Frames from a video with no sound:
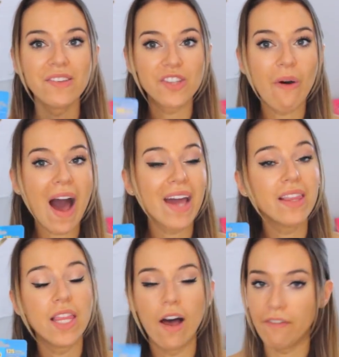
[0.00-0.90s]
So
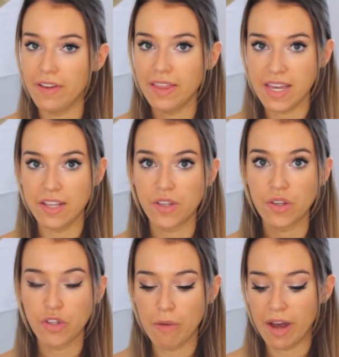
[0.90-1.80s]
I love these
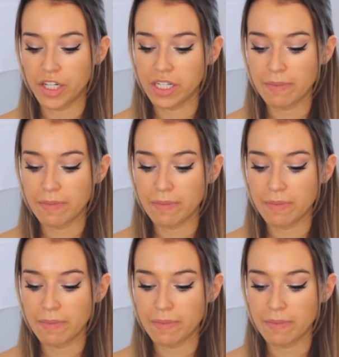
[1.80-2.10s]
so much,